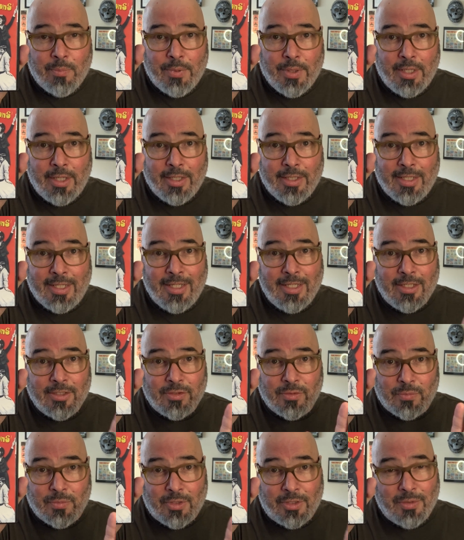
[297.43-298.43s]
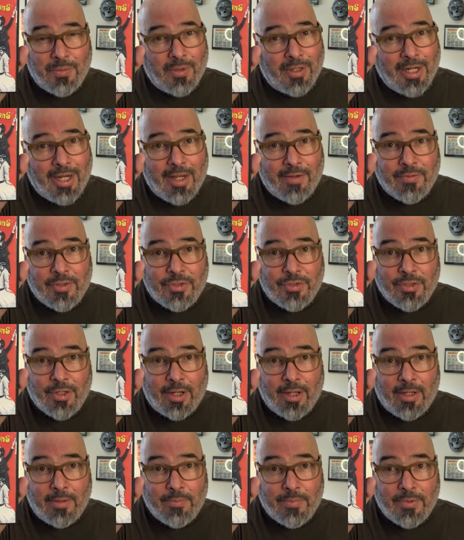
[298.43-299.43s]
but he doesn't really want to have a
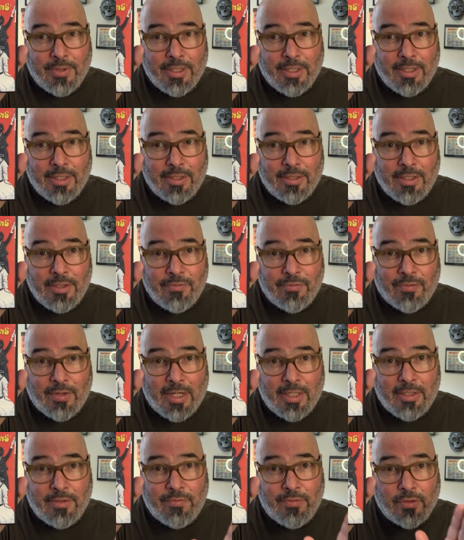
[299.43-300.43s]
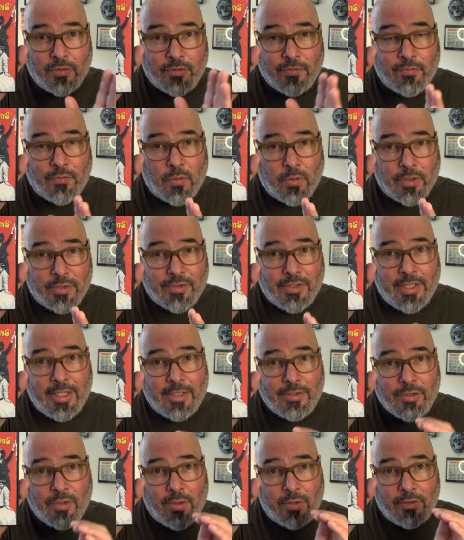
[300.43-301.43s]
job. And he finally feels forced that he
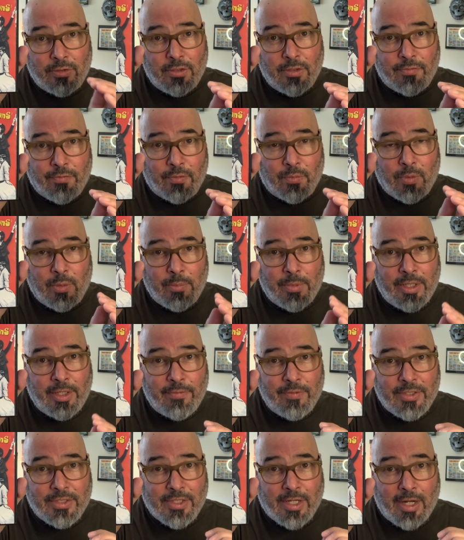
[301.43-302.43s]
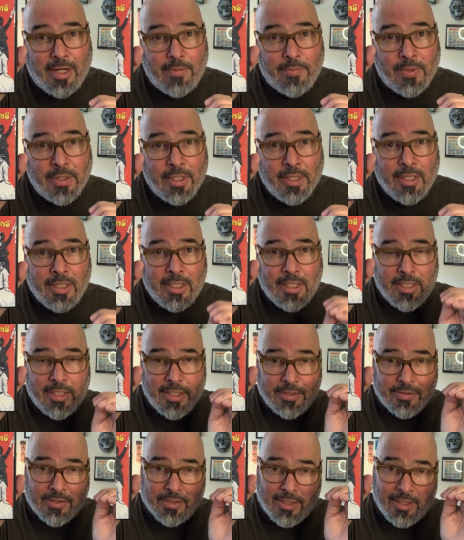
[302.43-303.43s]
has to go out and look for one. But every time he
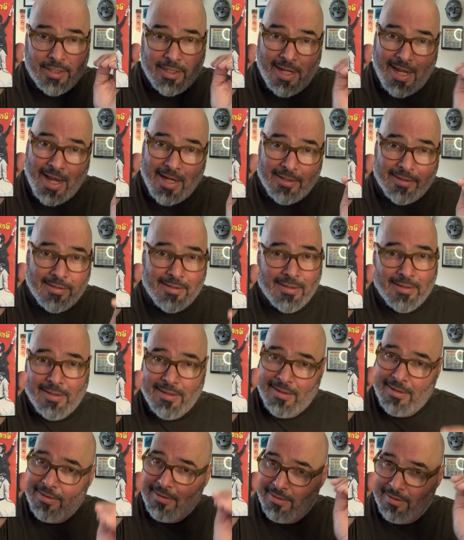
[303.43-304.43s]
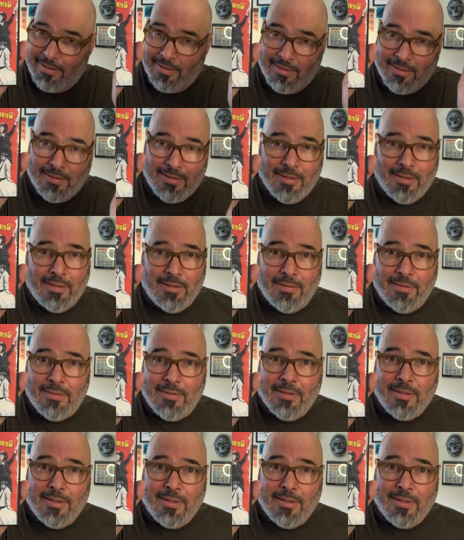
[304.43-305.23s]
gets a connect to, you know,